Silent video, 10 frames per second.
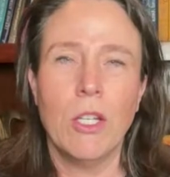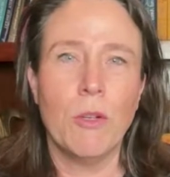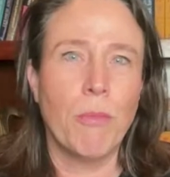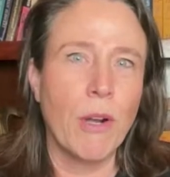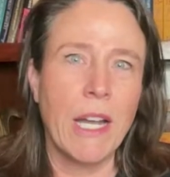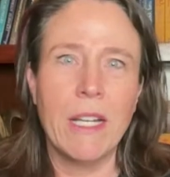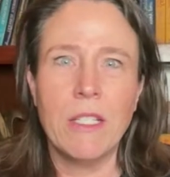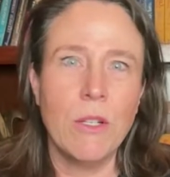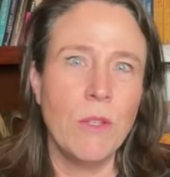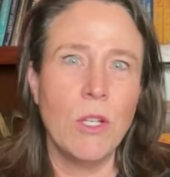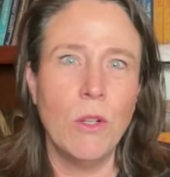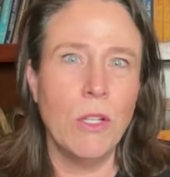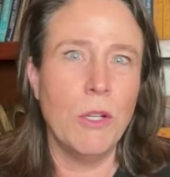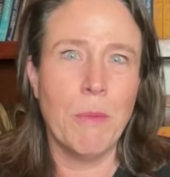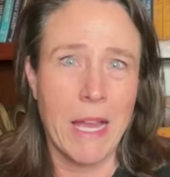Your brain is doing the hula
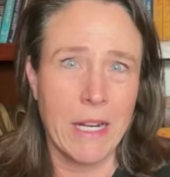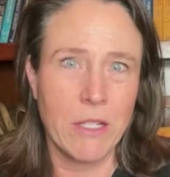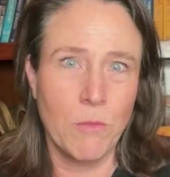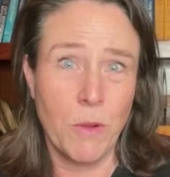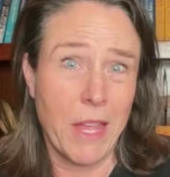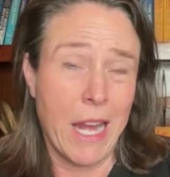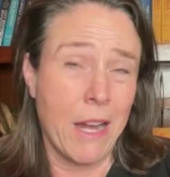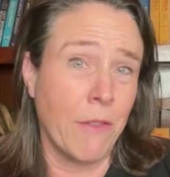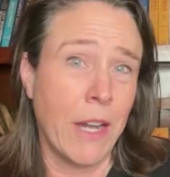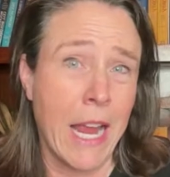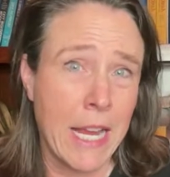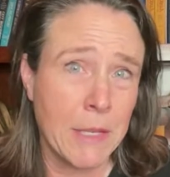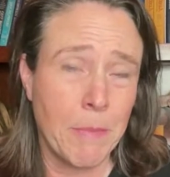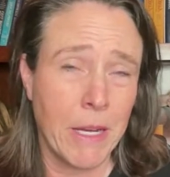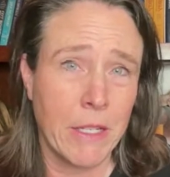hoop action with every
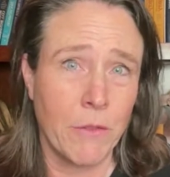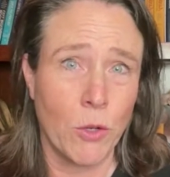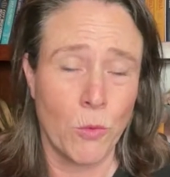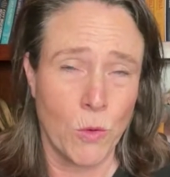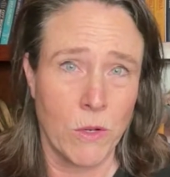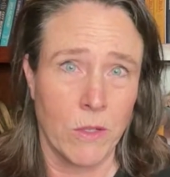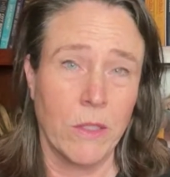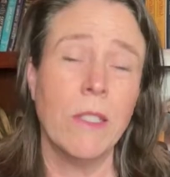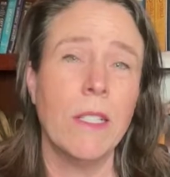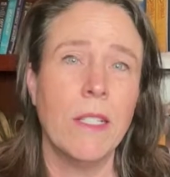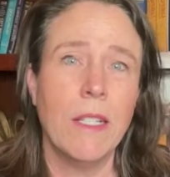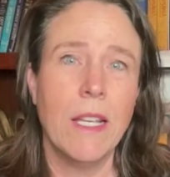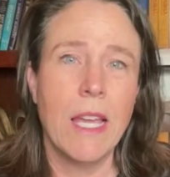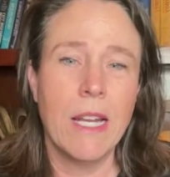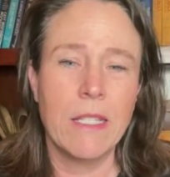aspect of your world.
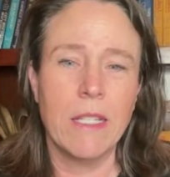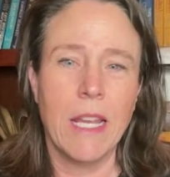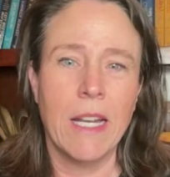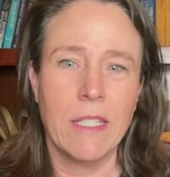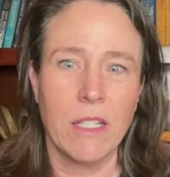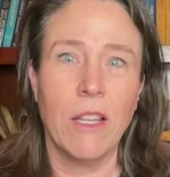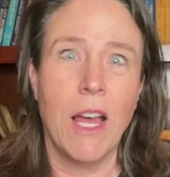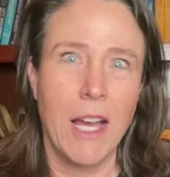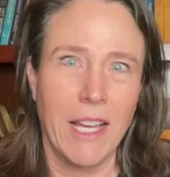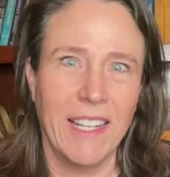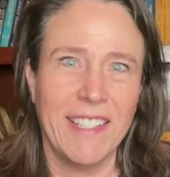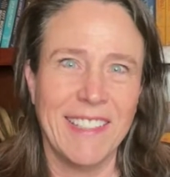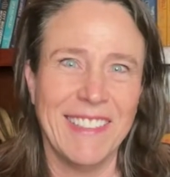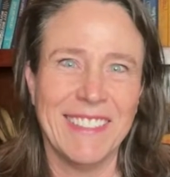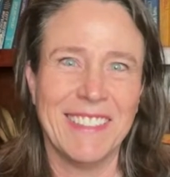And it's a lot.
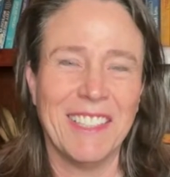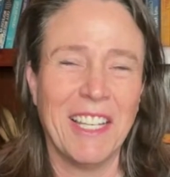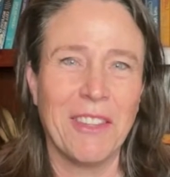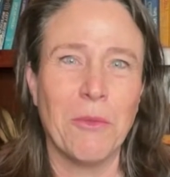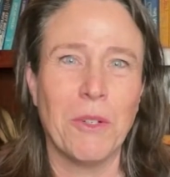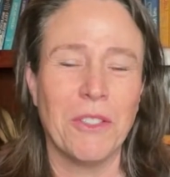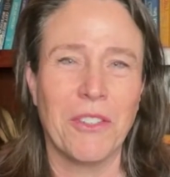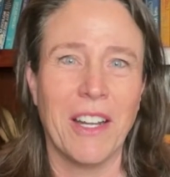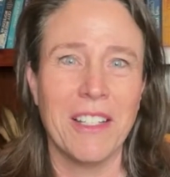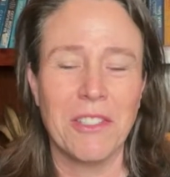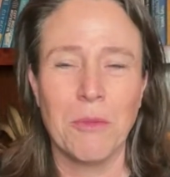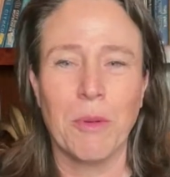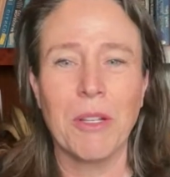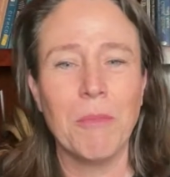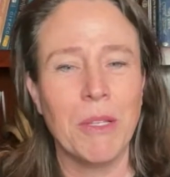It's like the world's greatest
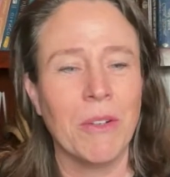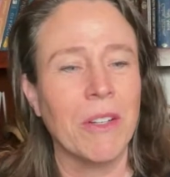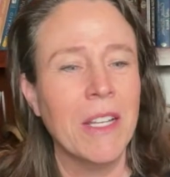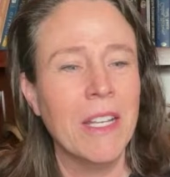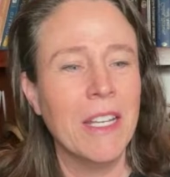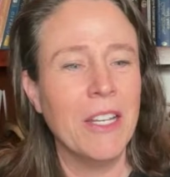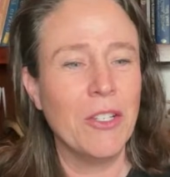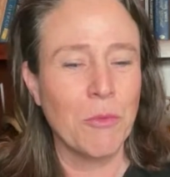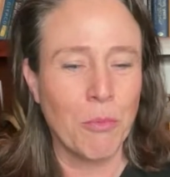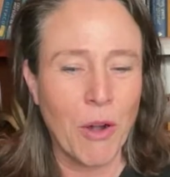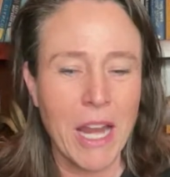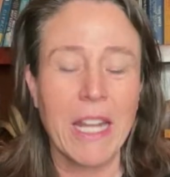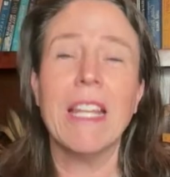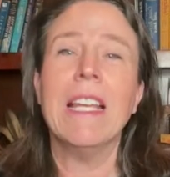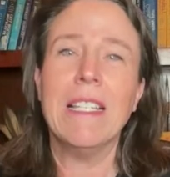supercomputer is your
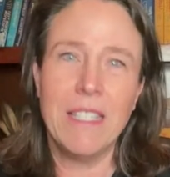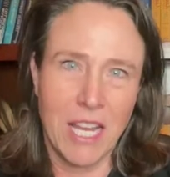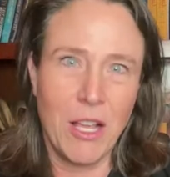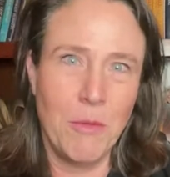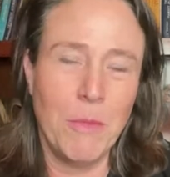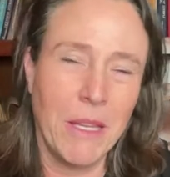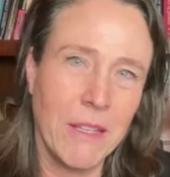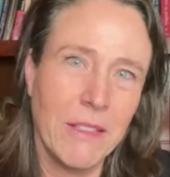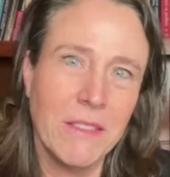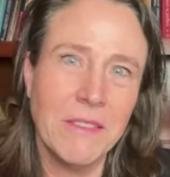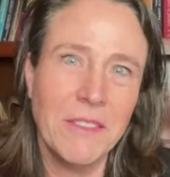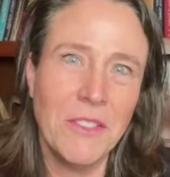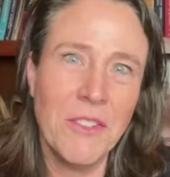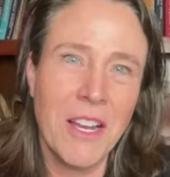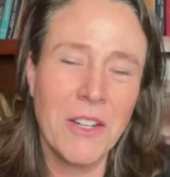brain. Tell me
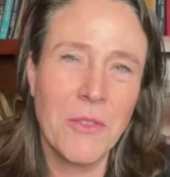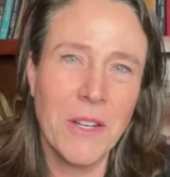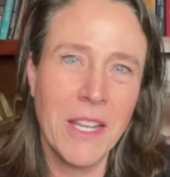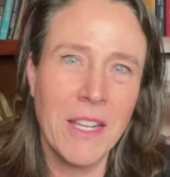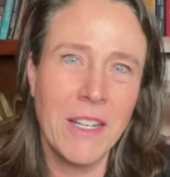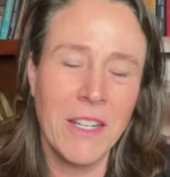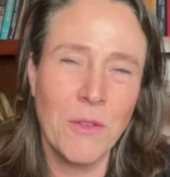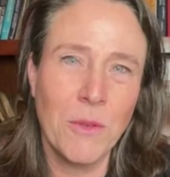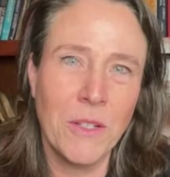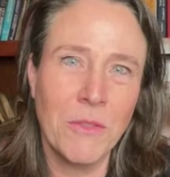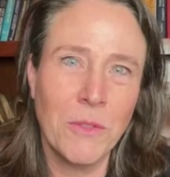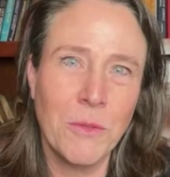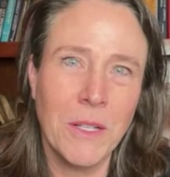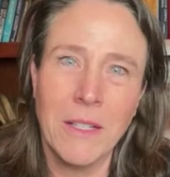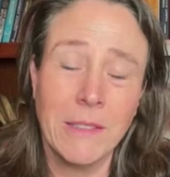you're not created in a wonderful
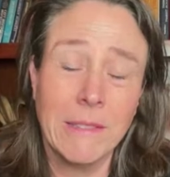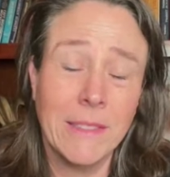way.